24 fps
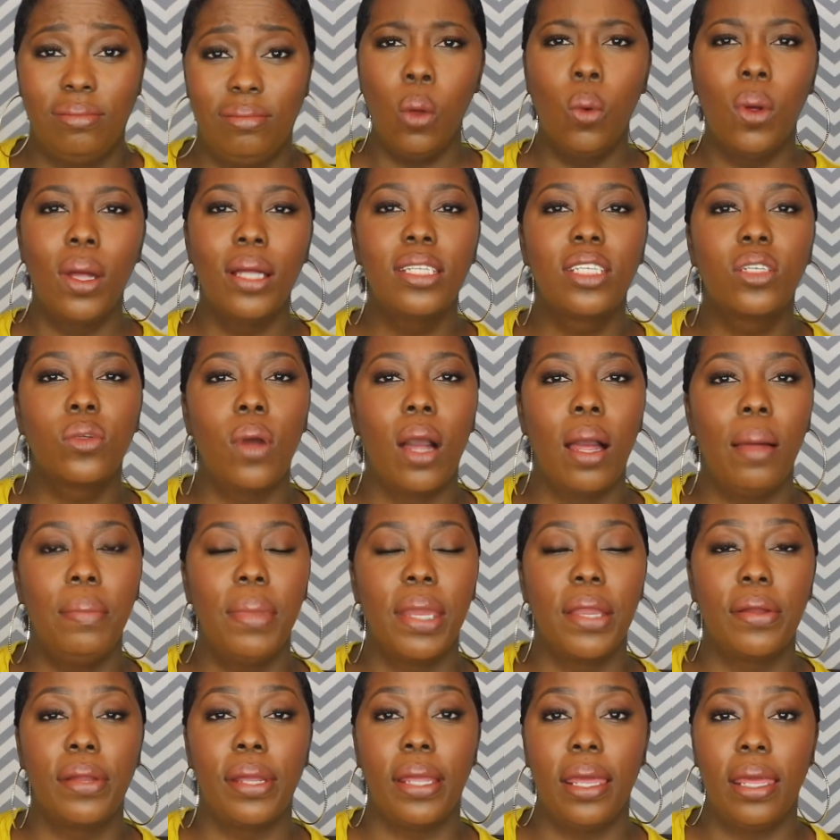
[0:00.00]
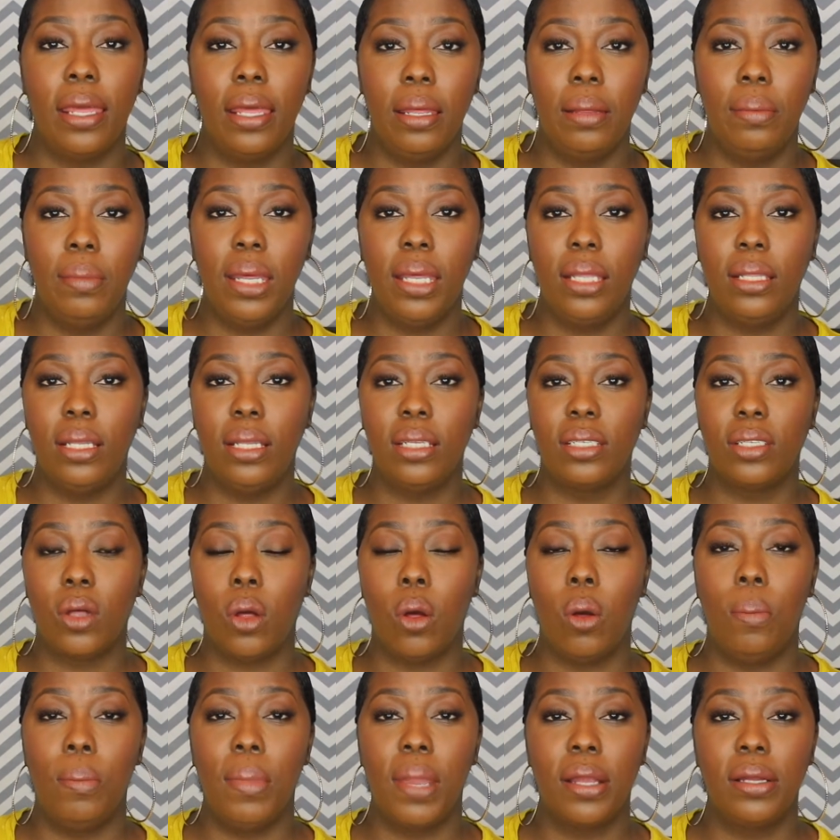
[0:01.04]
Once Quad married him and this
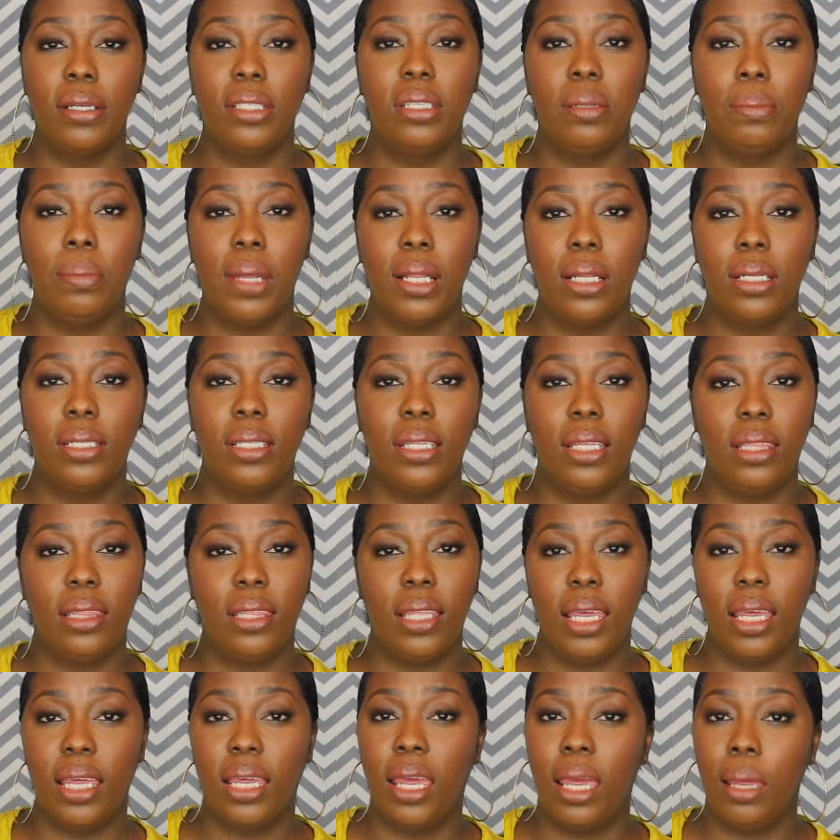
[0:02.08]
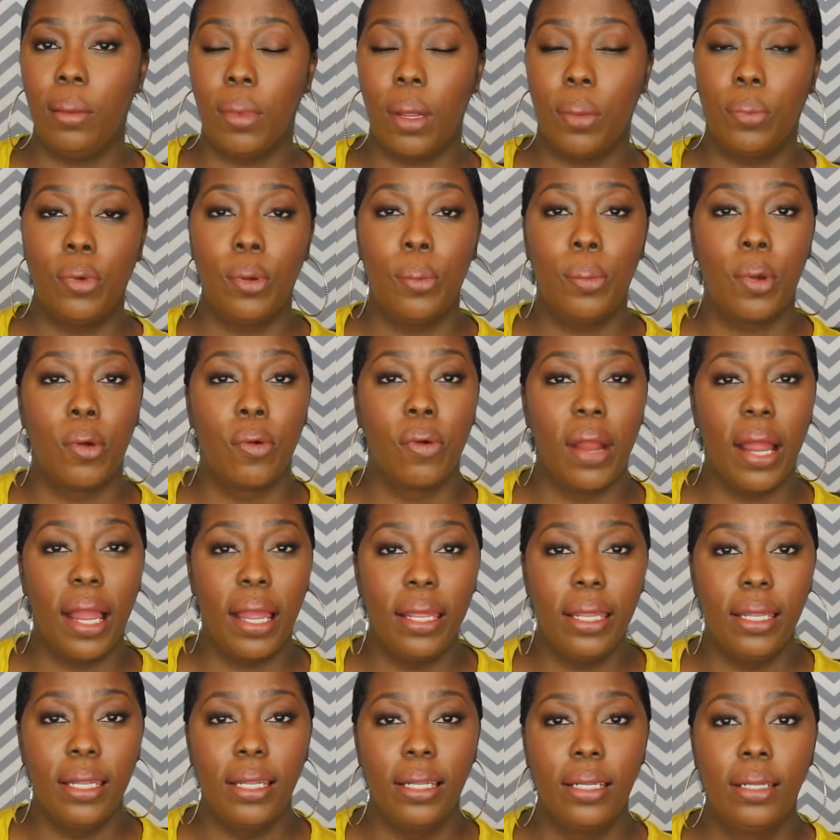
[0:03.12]
whole marriage to medicine thing came up with
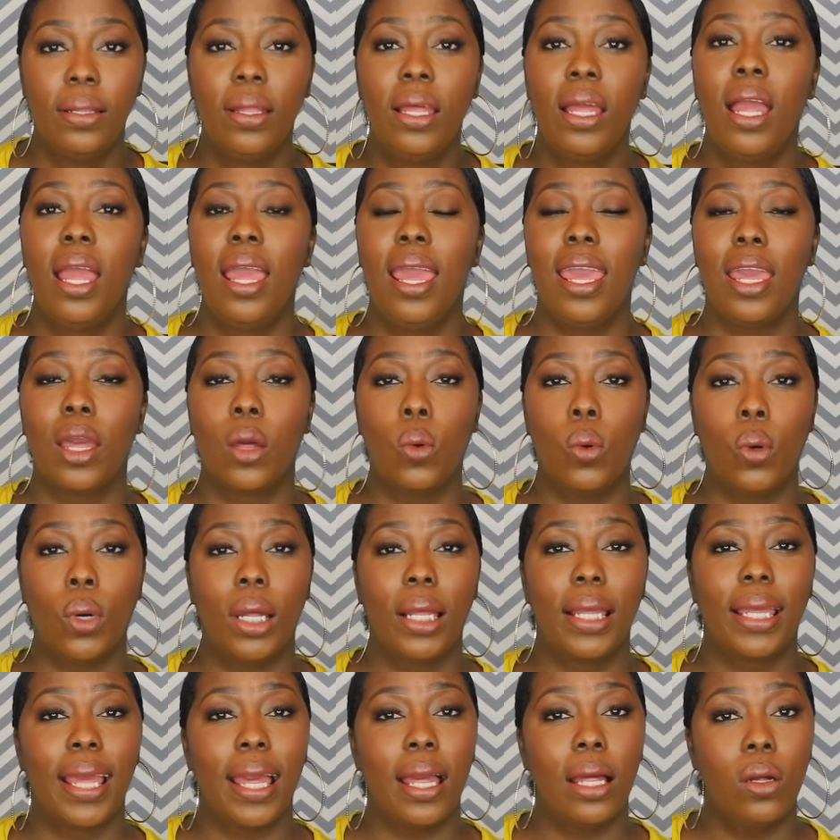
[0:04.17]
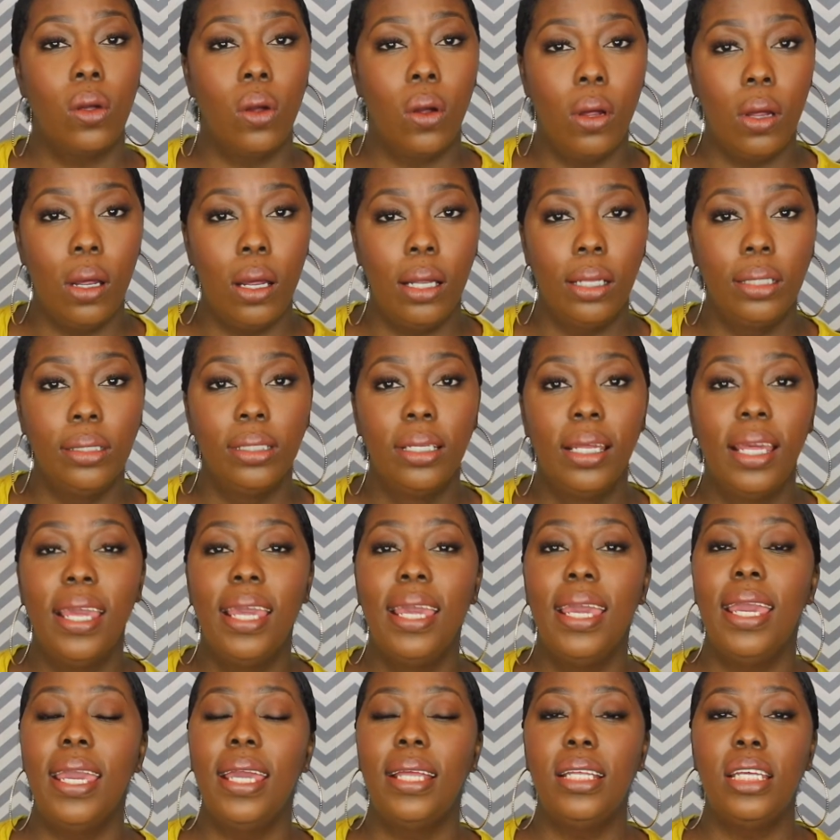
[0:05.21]
Mariah and Quad got on and
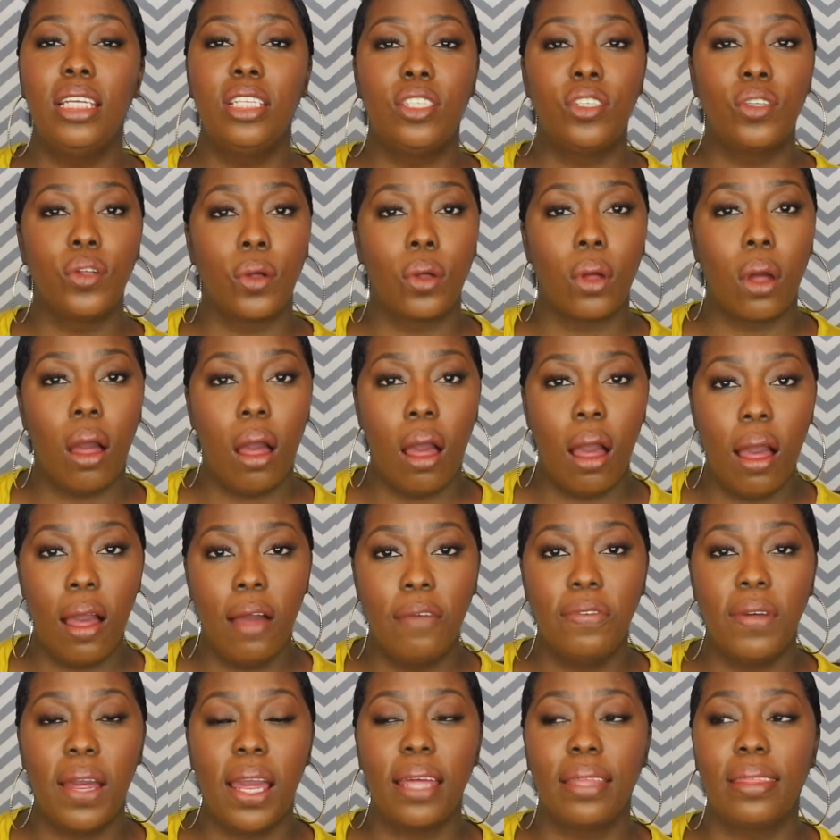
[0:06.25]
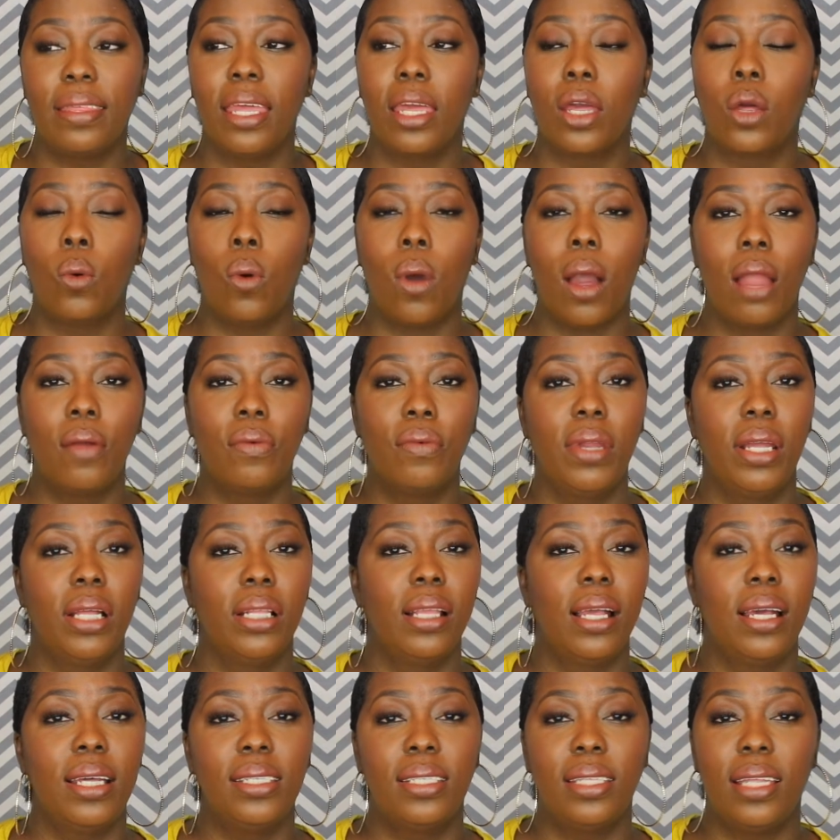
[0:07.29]
it took off, I think Quad
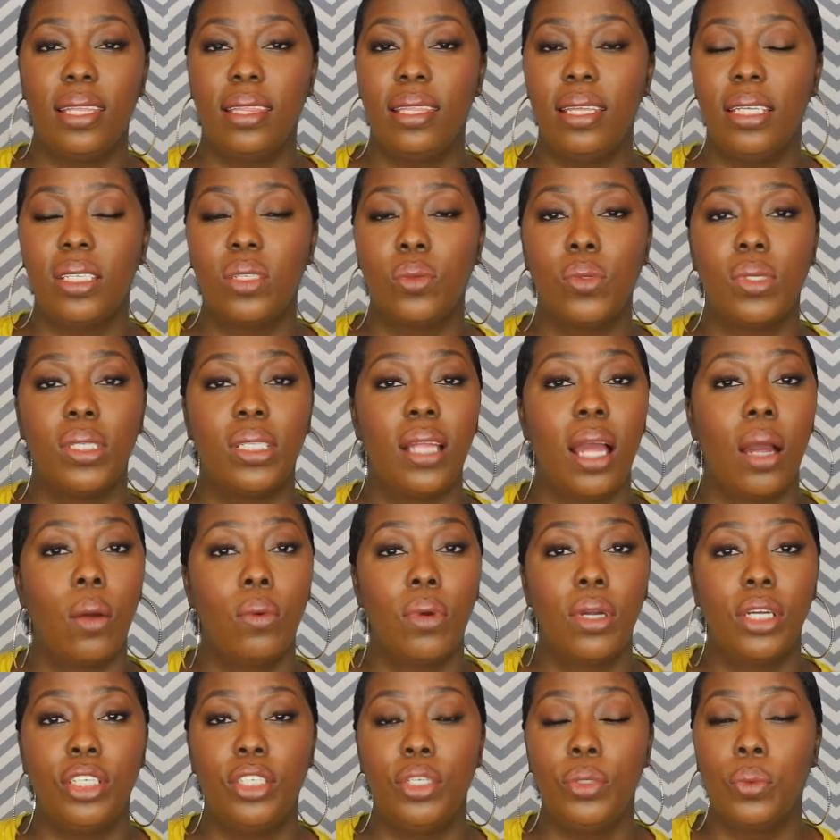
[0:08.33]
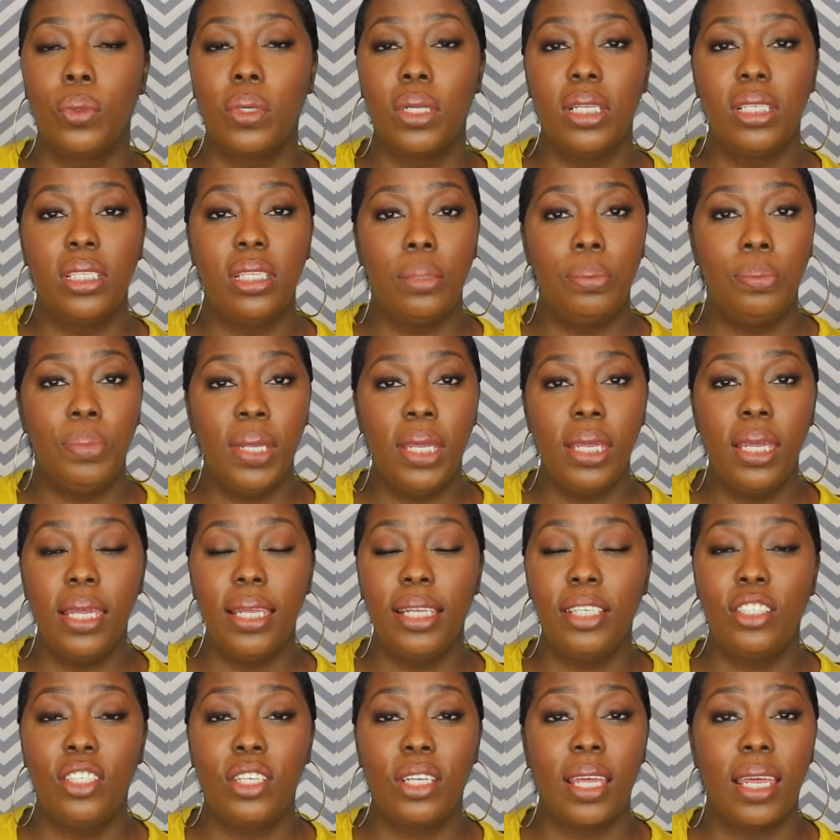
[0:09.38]
realized that this was not where she wanted to be
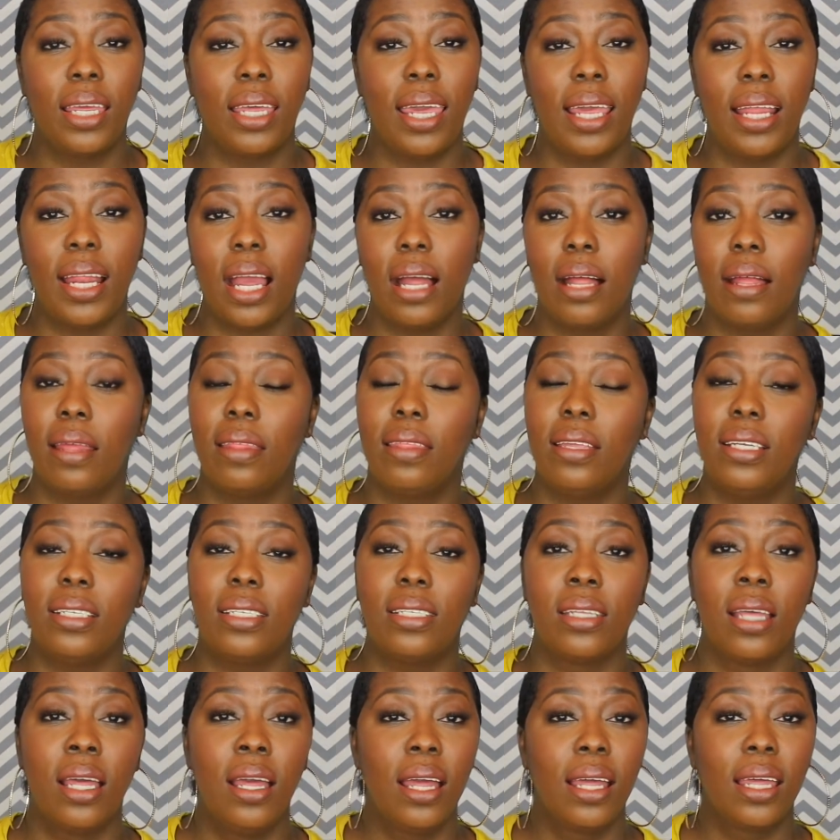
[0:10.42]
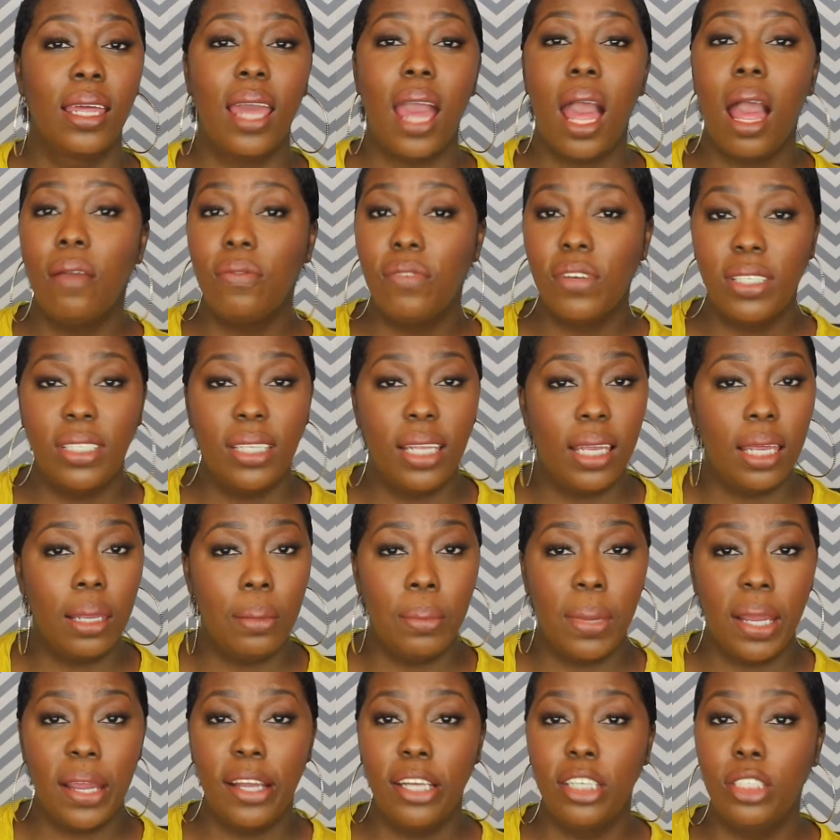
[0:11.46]
and she could get out of this
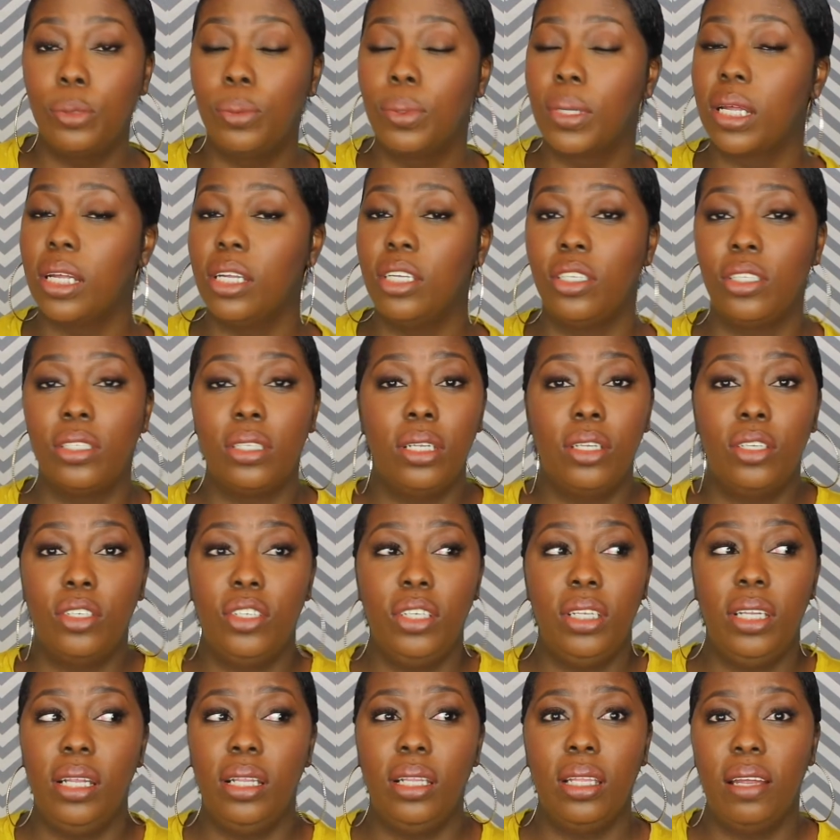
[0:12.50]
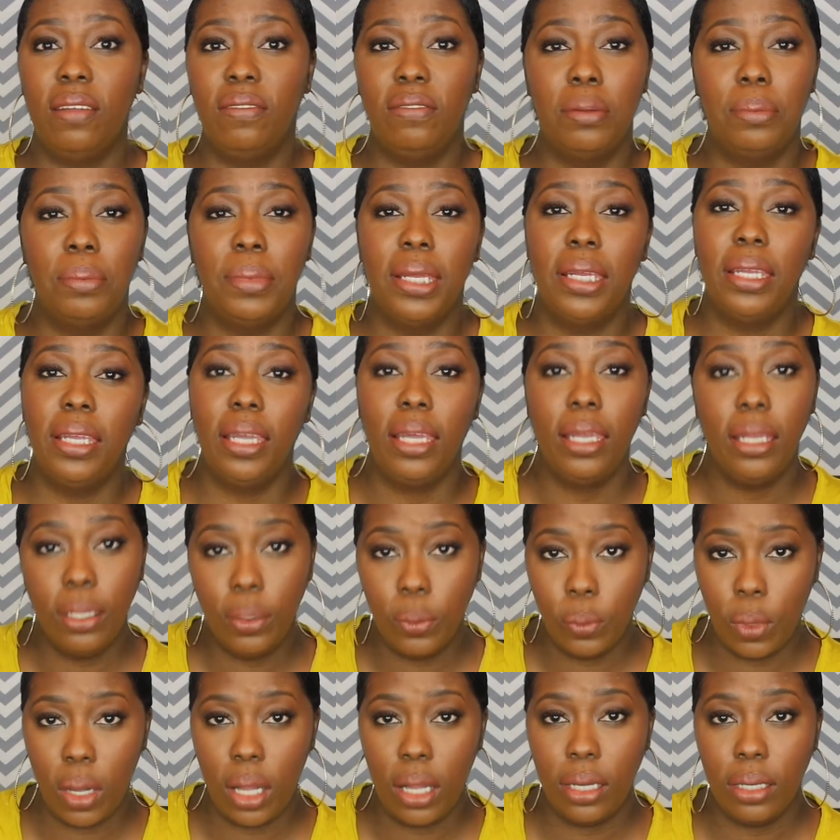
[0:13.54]
godforsaken marriage because she didn't love the man
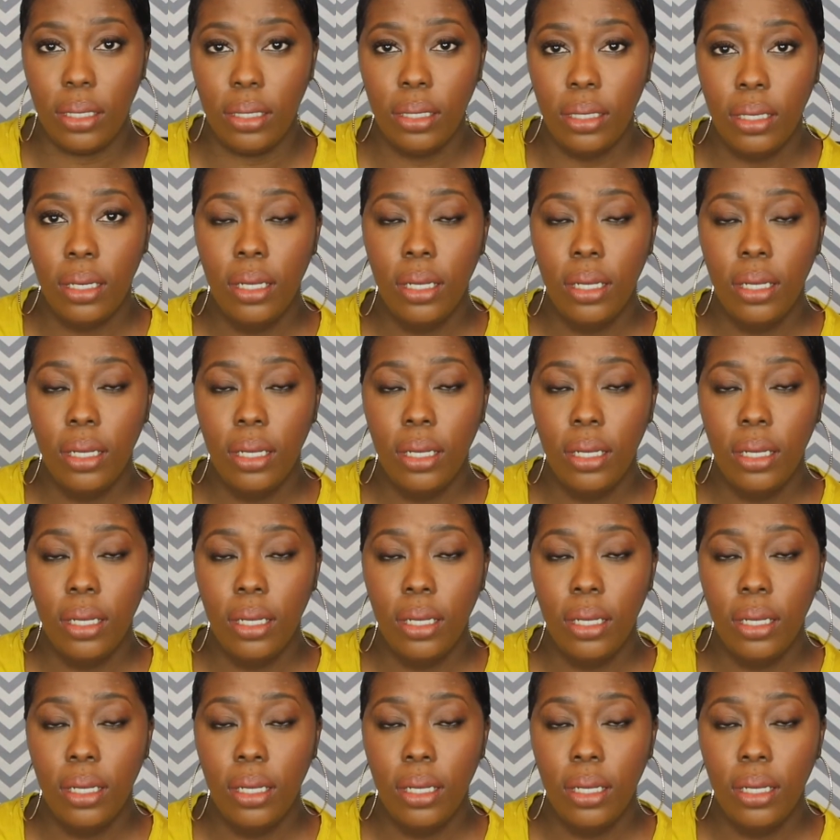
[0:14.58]
anyway.